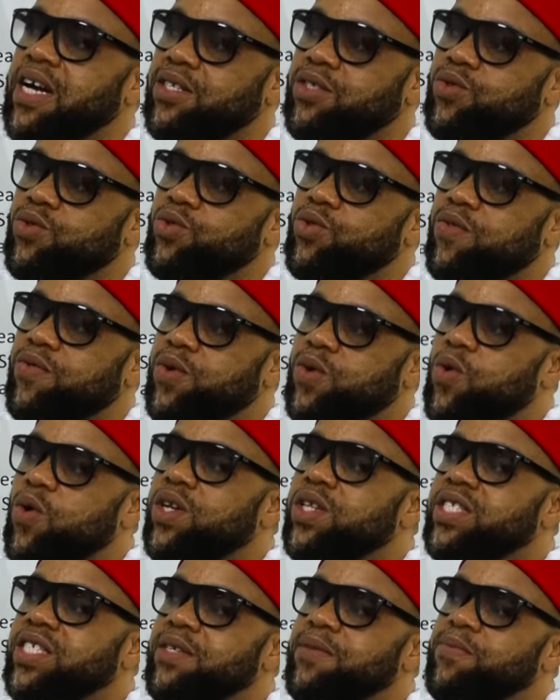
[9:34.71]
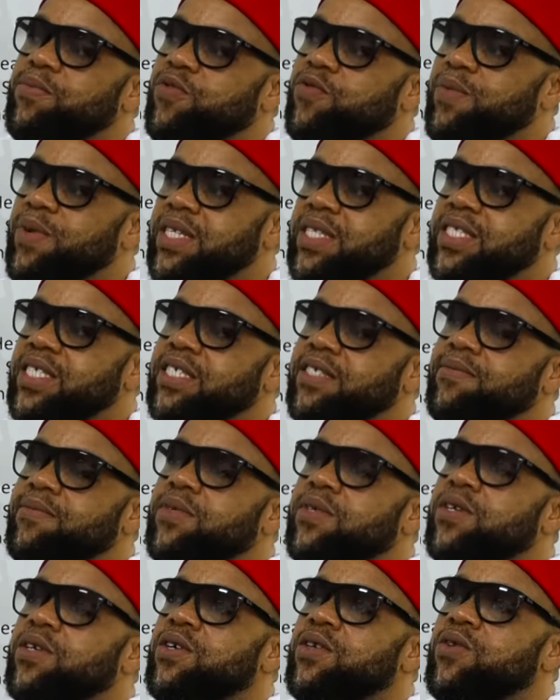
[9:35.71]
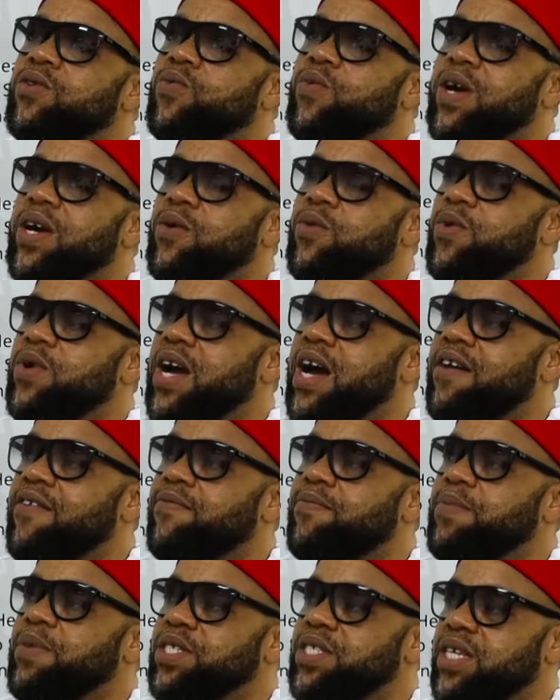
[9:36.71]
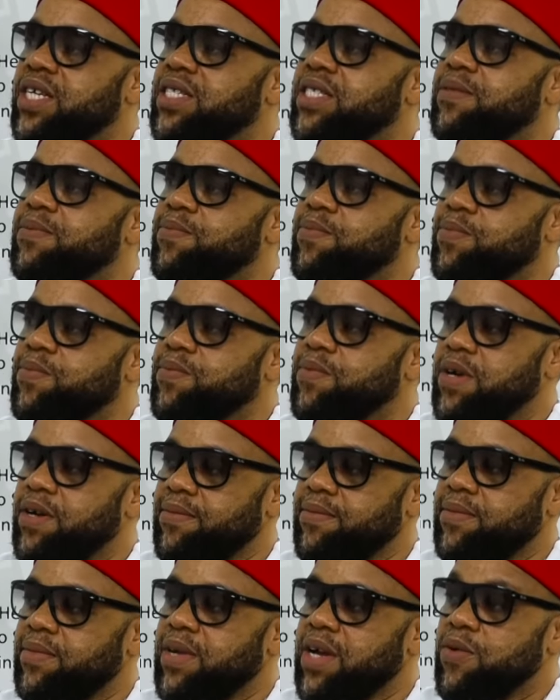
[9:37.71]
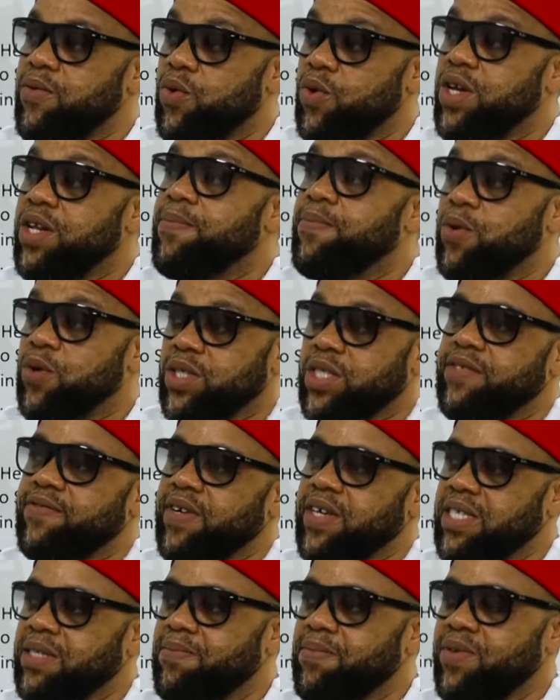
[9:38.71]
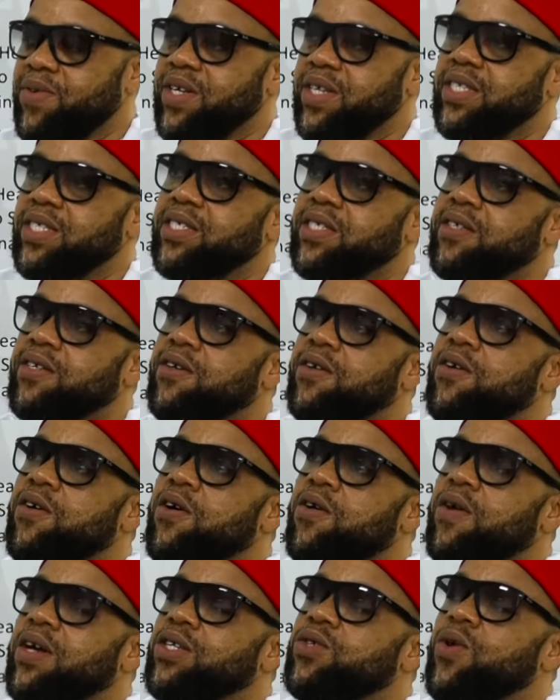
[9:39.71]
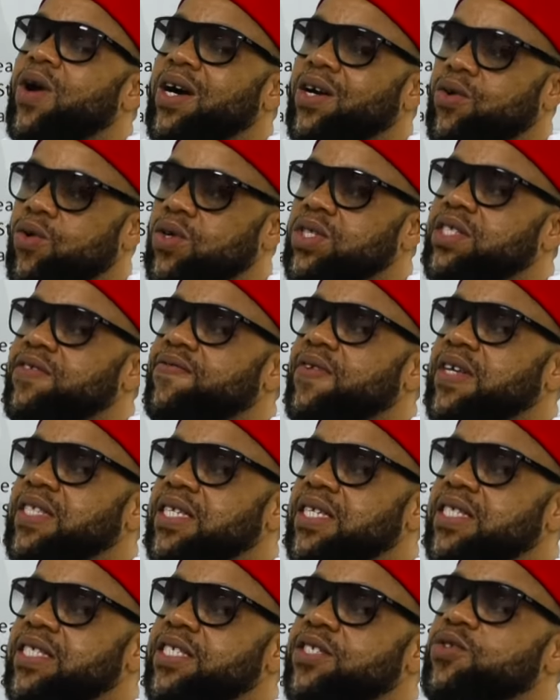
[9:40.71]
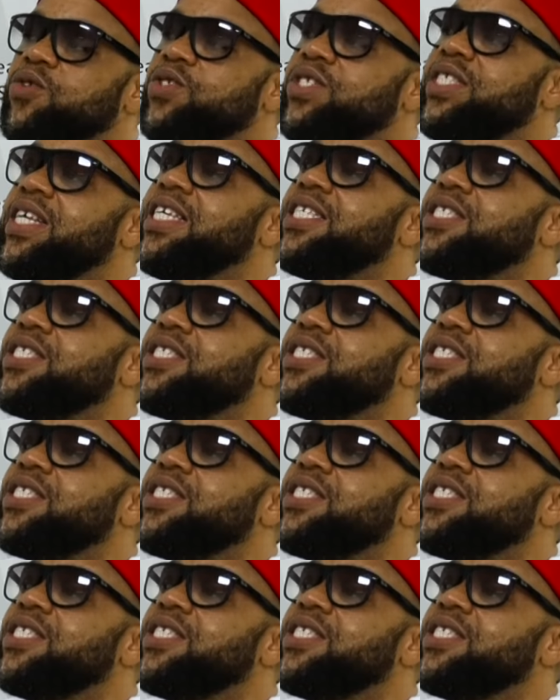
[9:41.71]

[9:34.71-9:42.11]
told you of the quality improvement team where we have patient enrollee positive experience. All right, so across the facility, those